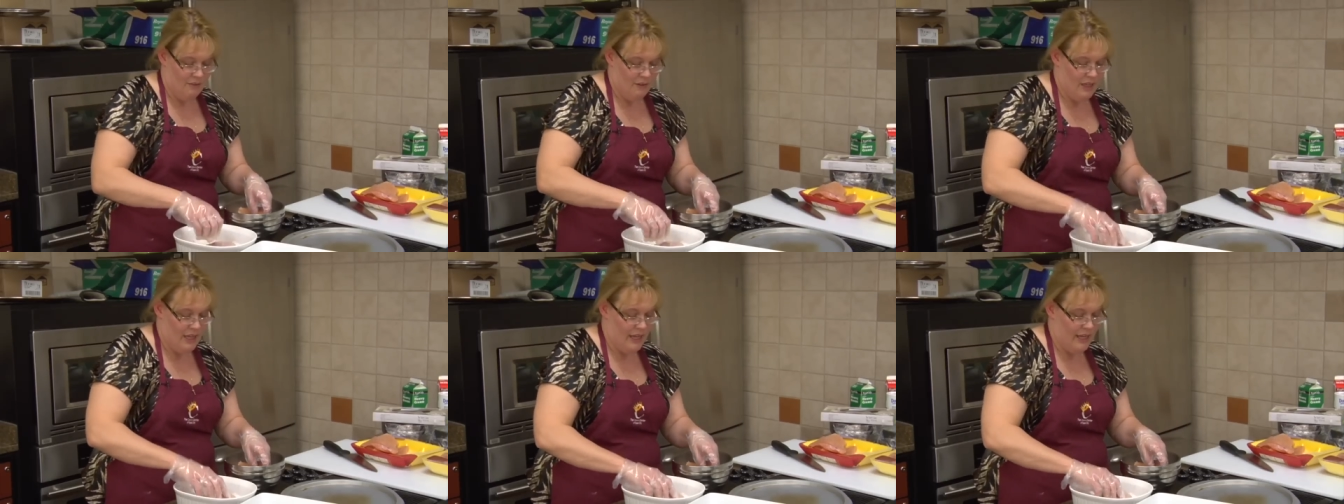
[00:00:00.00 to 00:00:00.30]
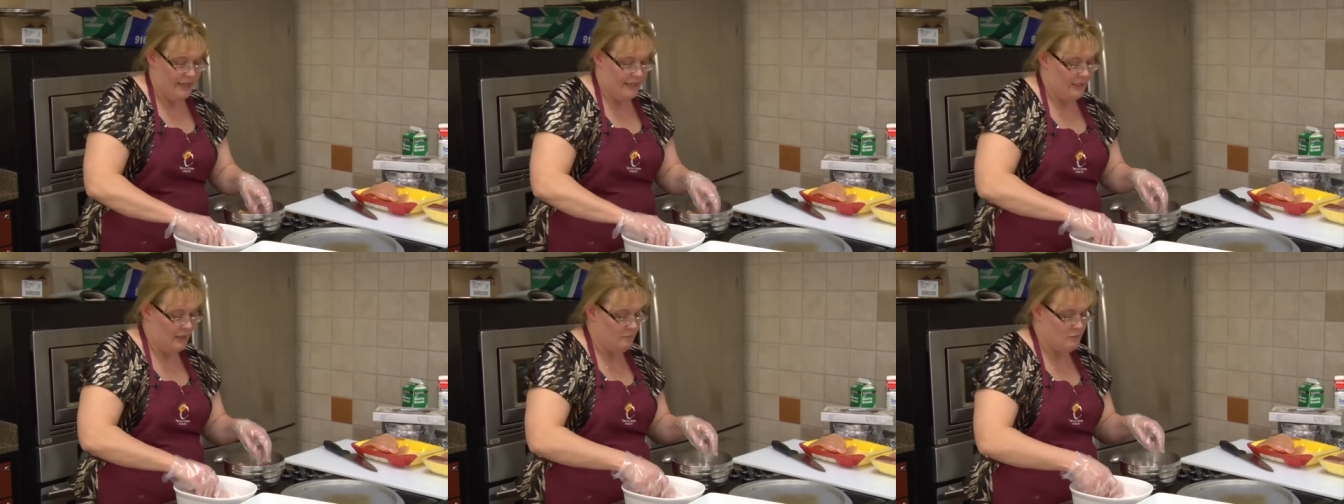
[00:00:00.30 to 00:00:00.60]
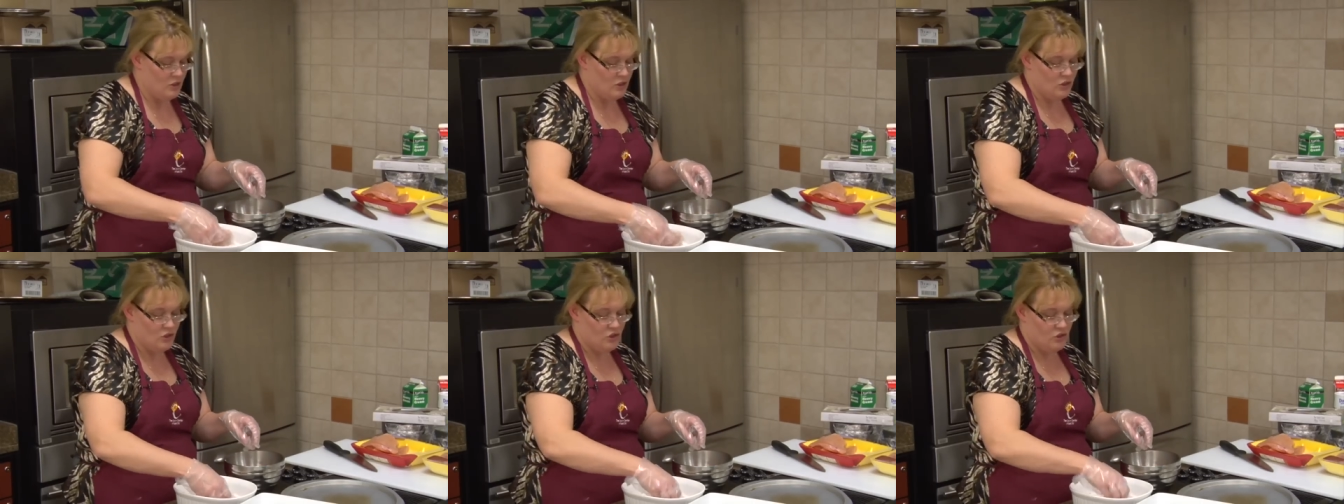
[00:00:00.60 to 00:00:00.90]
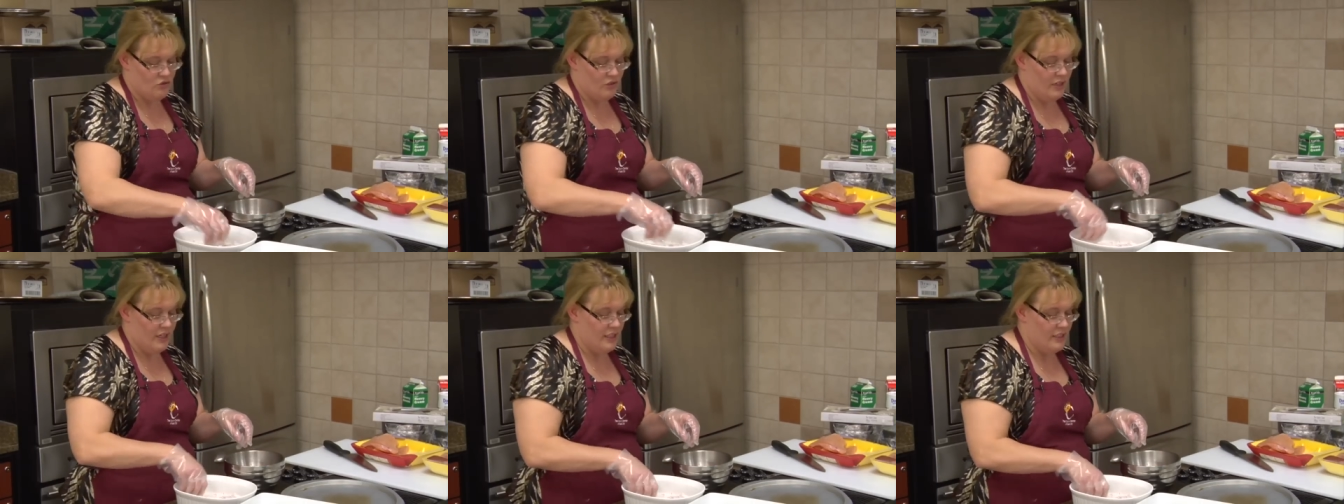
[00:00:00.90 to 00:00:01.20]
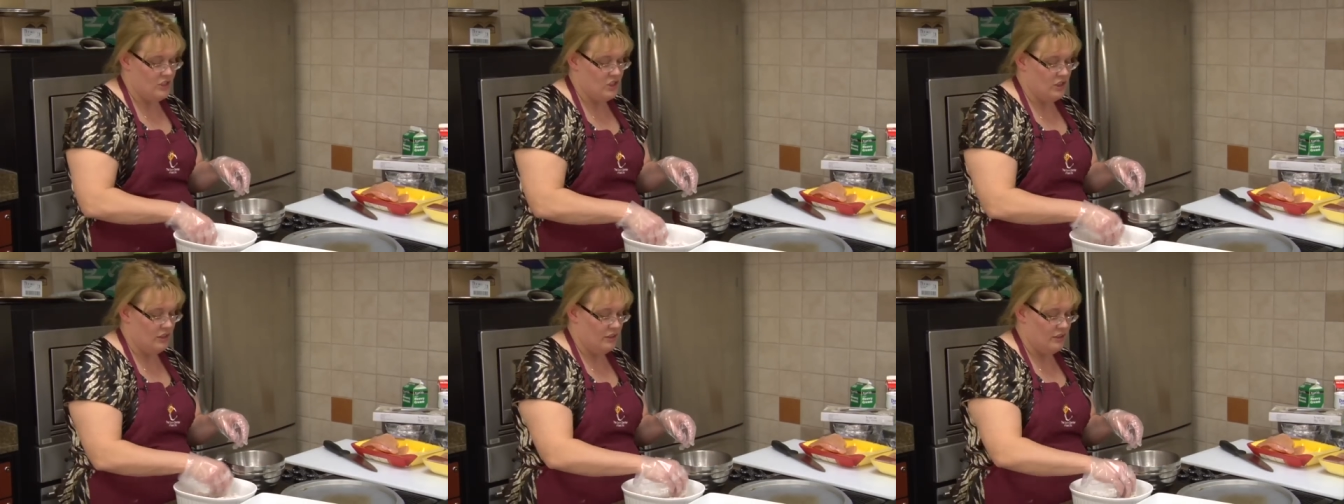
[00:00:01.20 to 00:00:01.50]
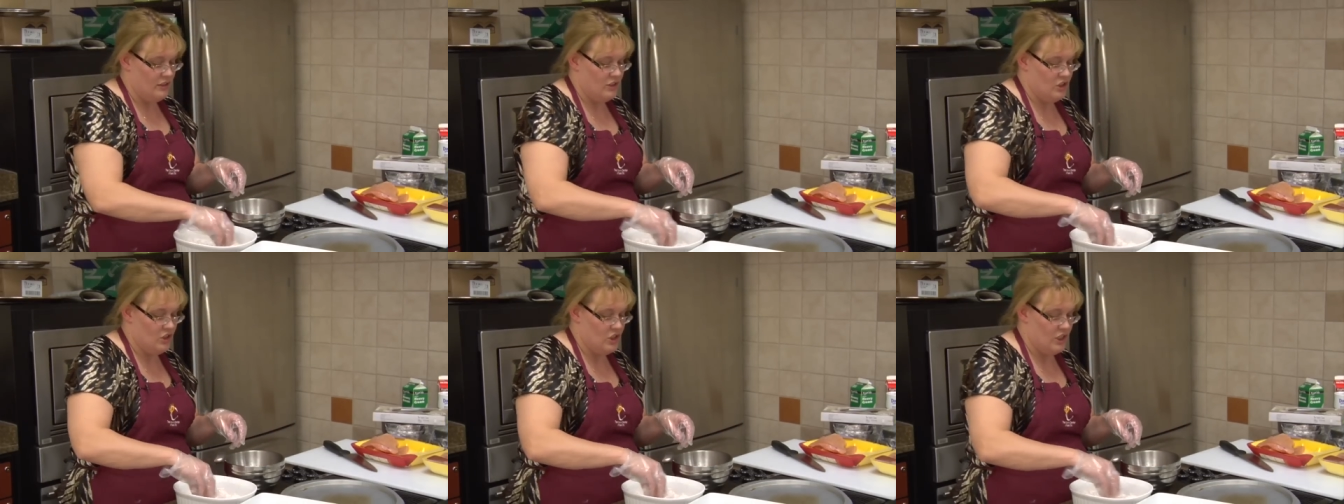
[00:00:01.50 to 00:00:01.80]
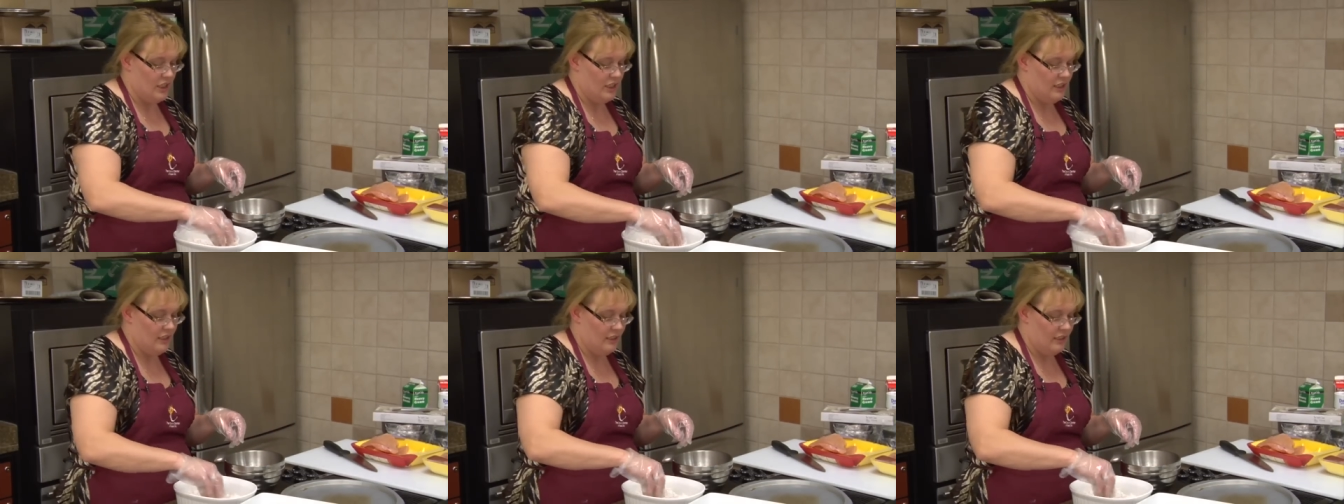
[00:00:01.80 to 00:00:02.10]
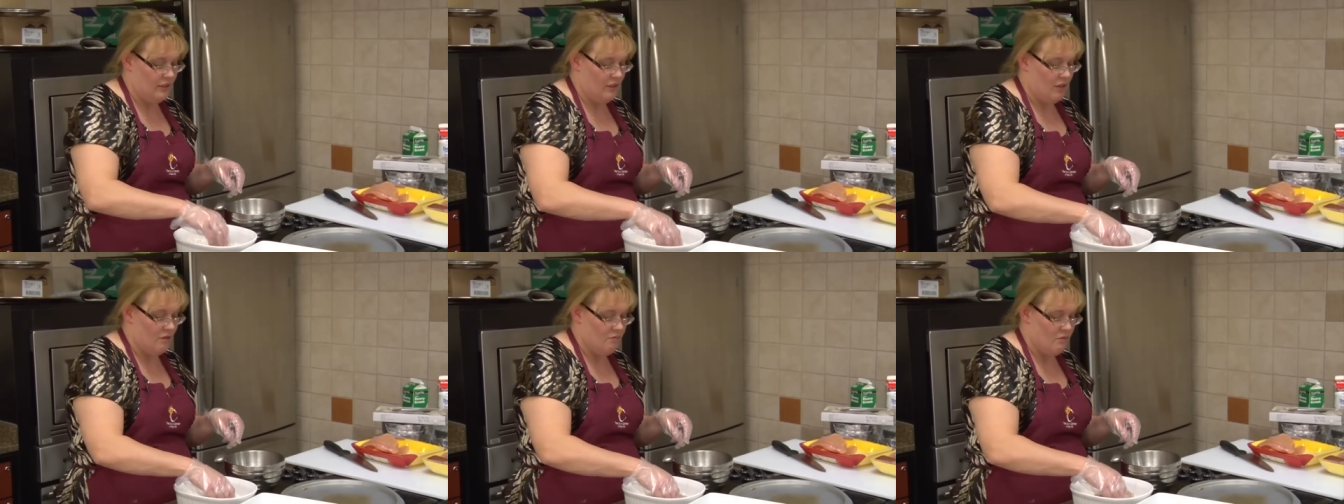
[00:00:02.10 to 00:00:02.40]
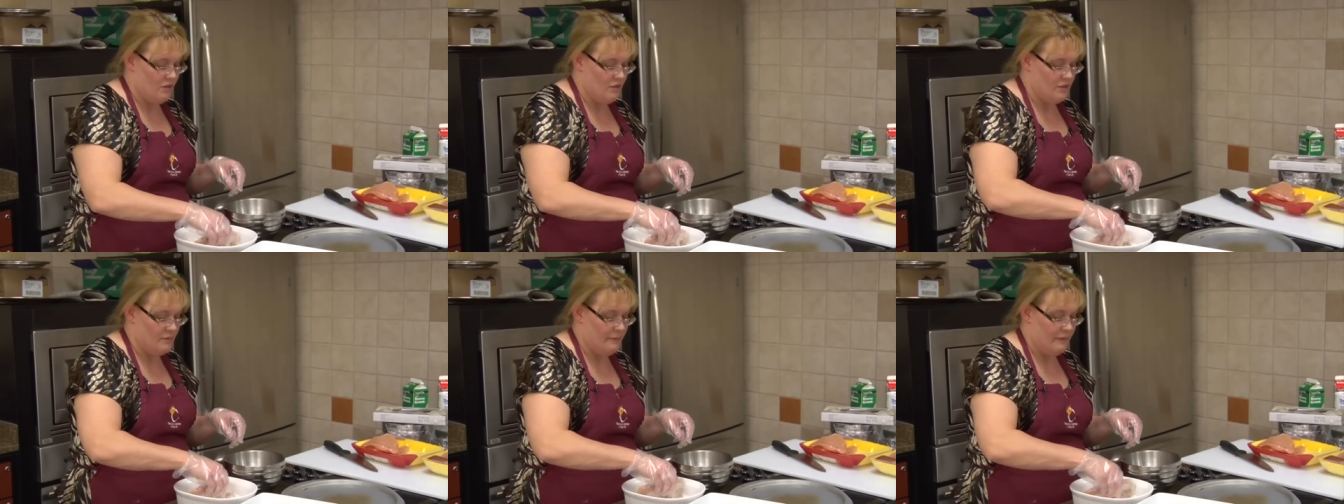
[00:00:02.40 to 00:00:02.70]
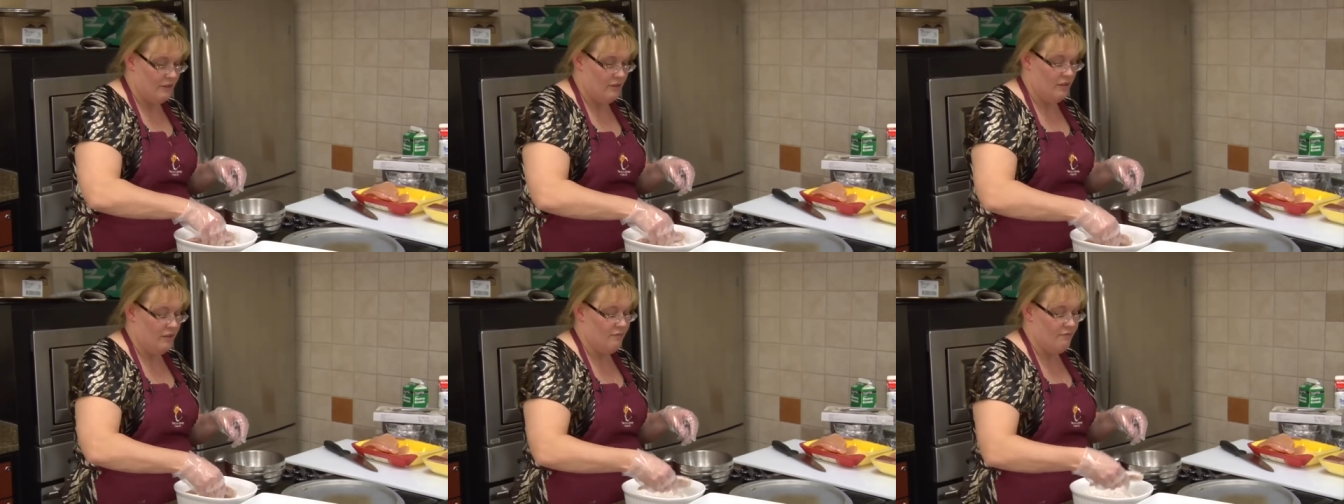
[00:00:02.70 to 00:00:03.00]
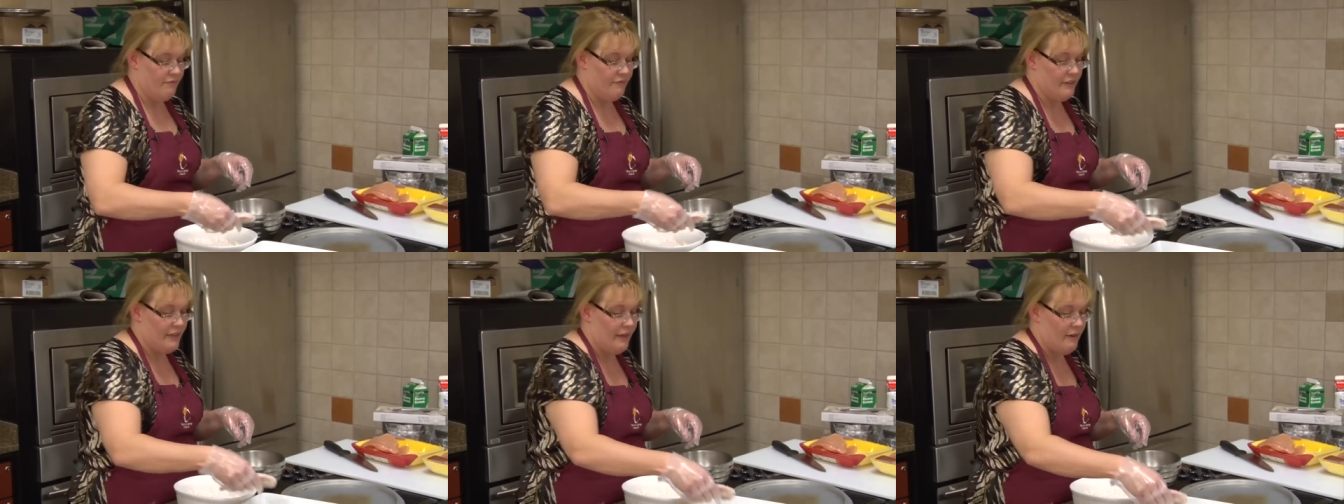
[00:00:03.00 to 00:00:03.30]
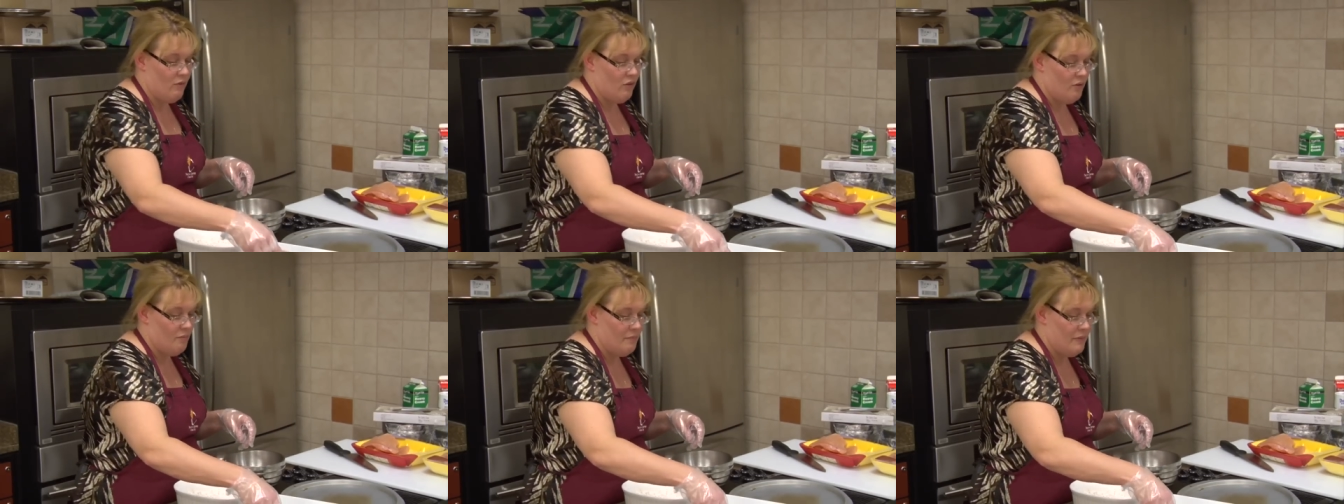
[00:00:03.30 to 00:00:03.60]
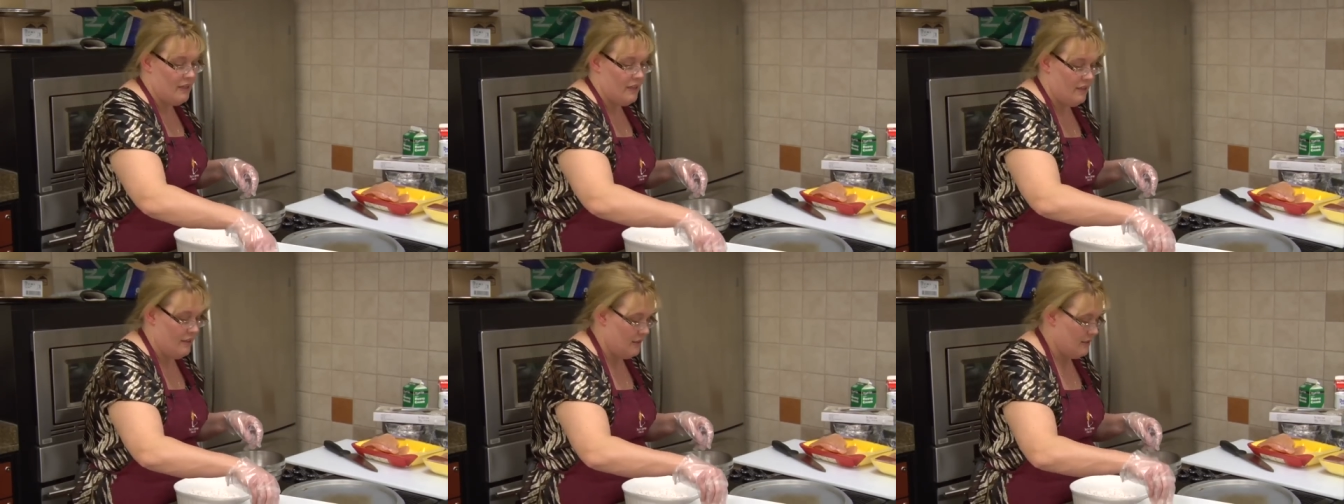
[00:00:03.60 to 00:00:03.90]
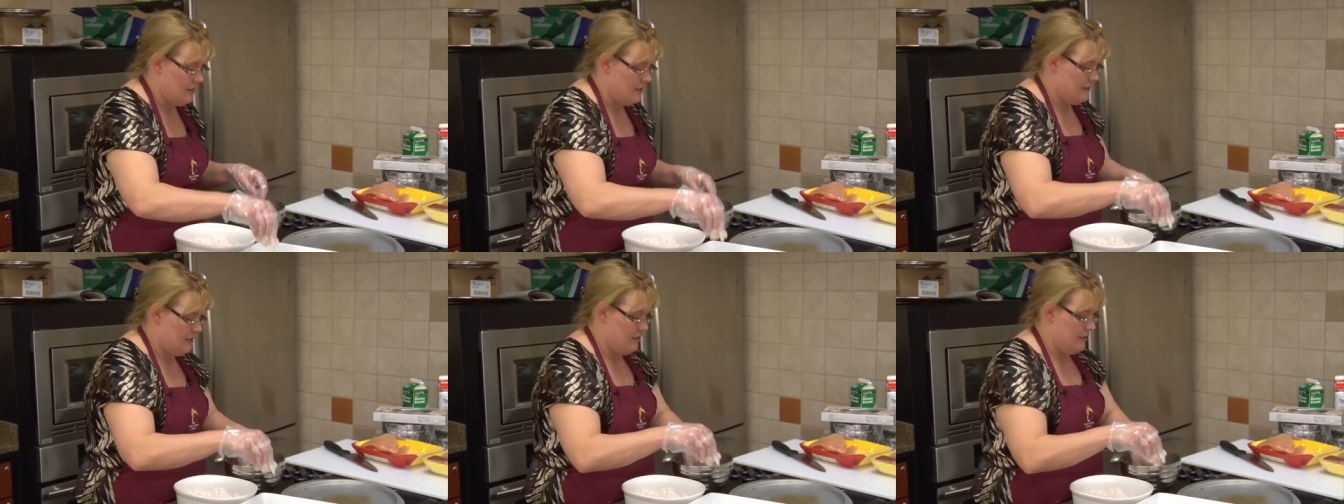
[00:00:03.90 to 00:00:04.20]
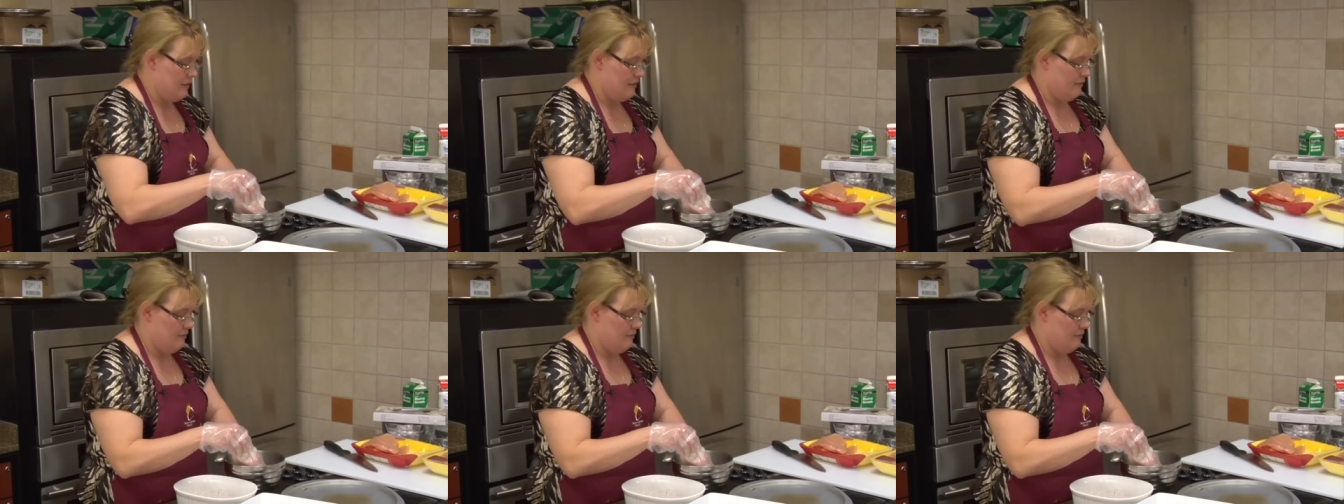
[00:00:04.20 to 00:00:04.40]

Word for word: Okay, and I'm just dredging this chicken in our rosemary and flour mix.